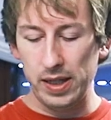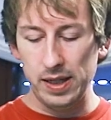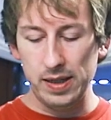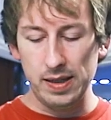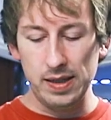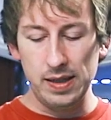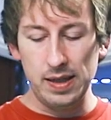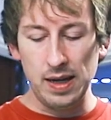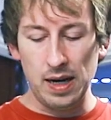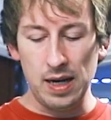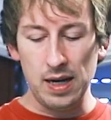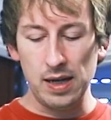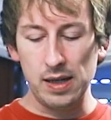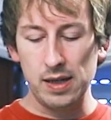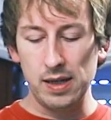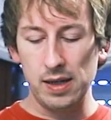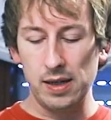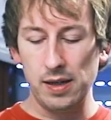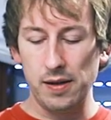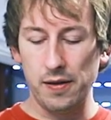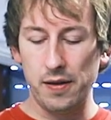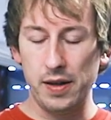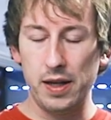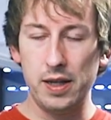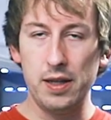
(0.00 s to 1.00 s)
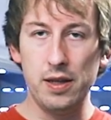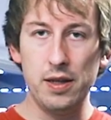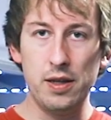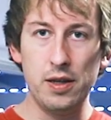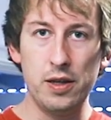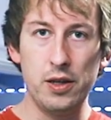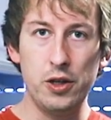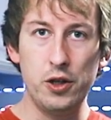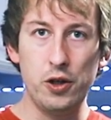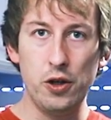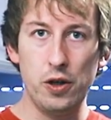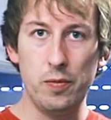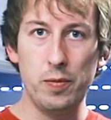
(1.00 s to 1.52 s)
is darker than
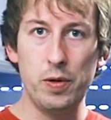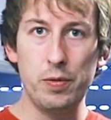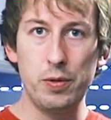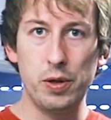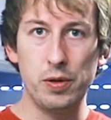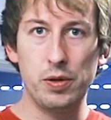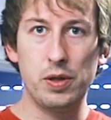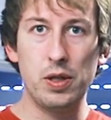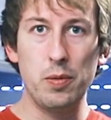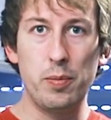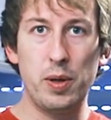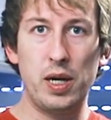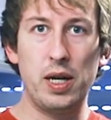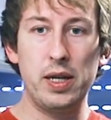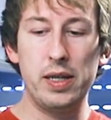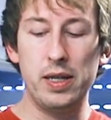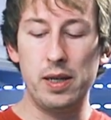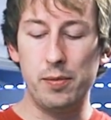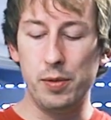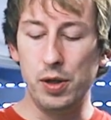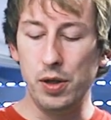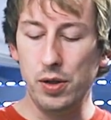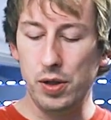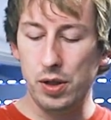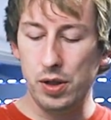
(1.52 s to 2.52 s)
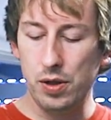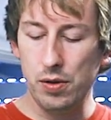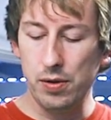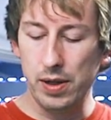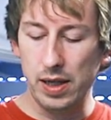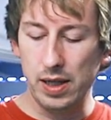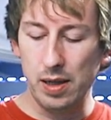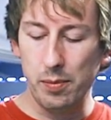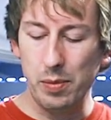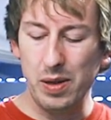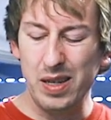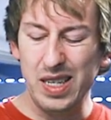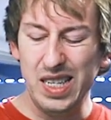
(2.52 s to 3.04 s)
the German roasted barley I'm used to,
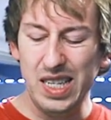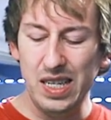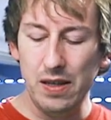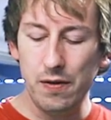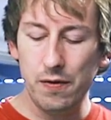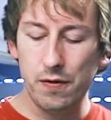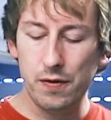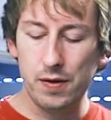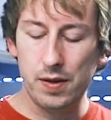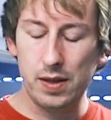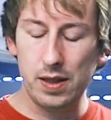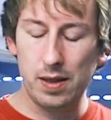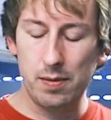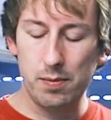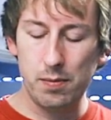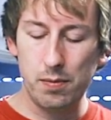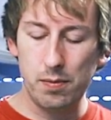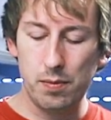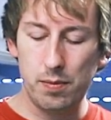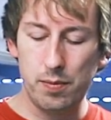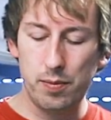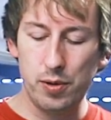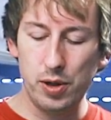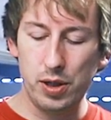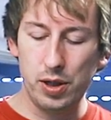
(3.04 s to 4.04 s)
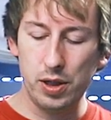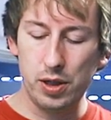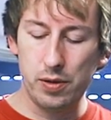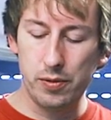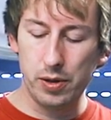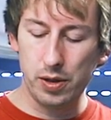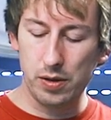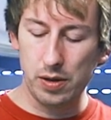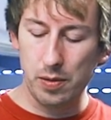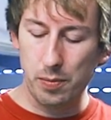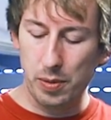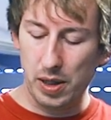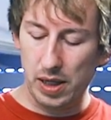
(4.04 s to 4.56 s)
and I believe some British
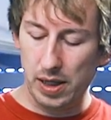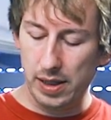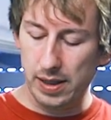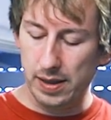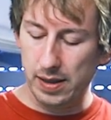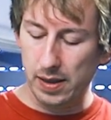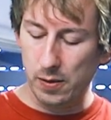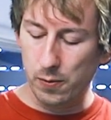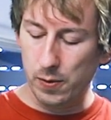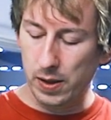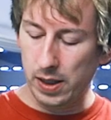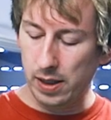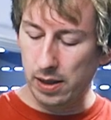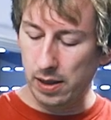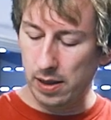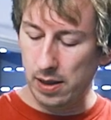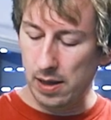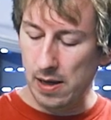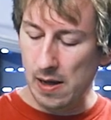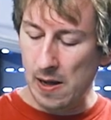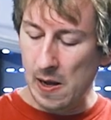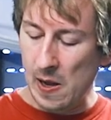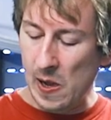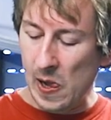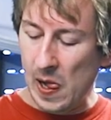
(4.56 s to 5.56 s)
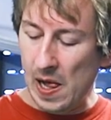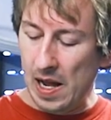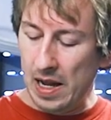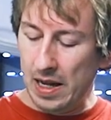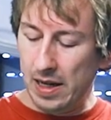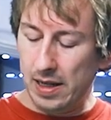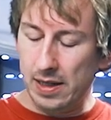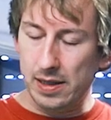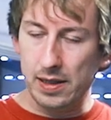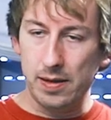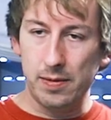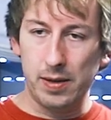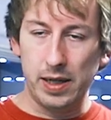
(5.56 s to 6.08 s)
roasted barleys as well.
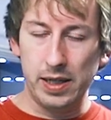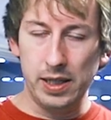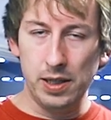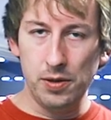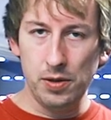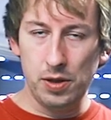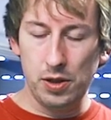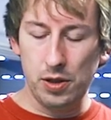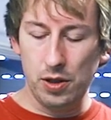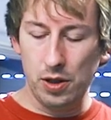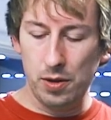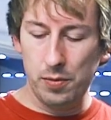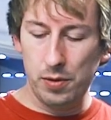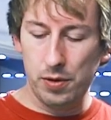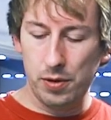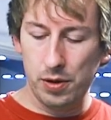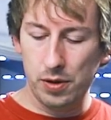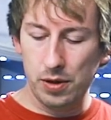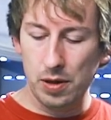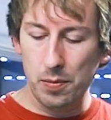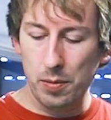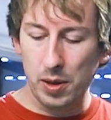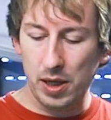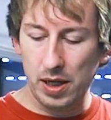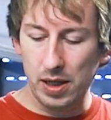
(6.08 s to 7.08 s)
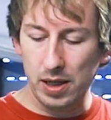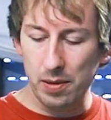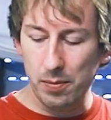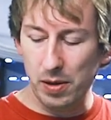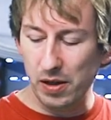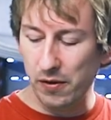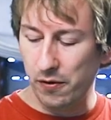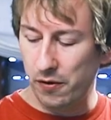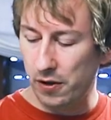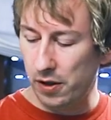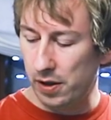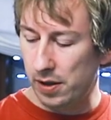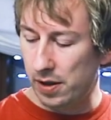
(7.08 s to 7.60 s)
I used German roasted barley in my
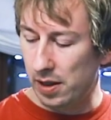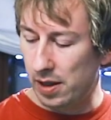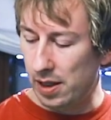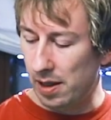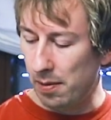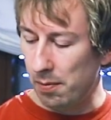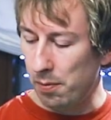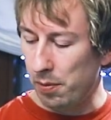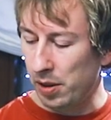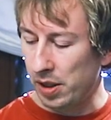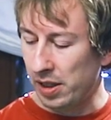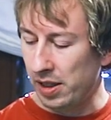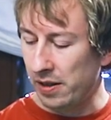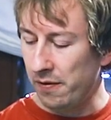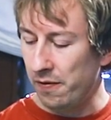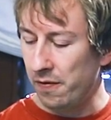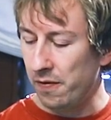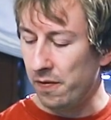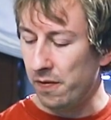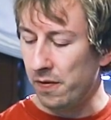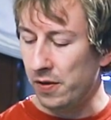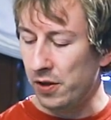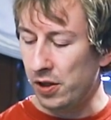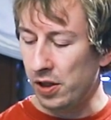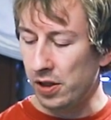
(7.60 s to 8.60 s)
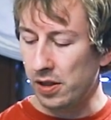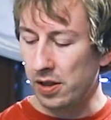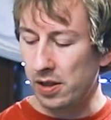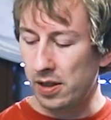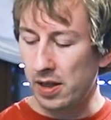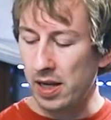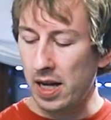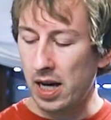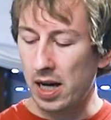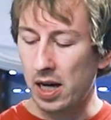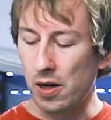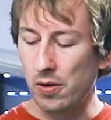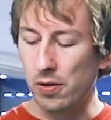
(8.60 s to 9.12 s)
first attempt, but I just
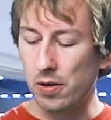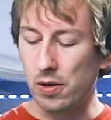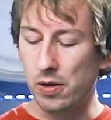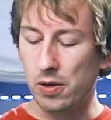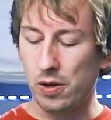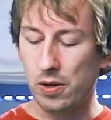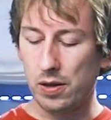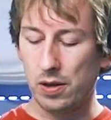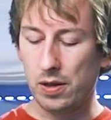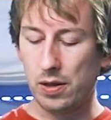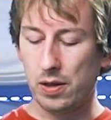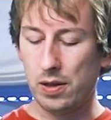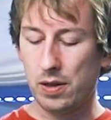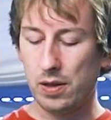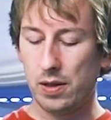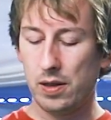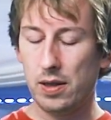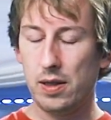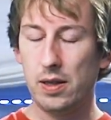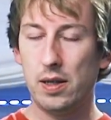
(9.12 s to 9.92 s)
now got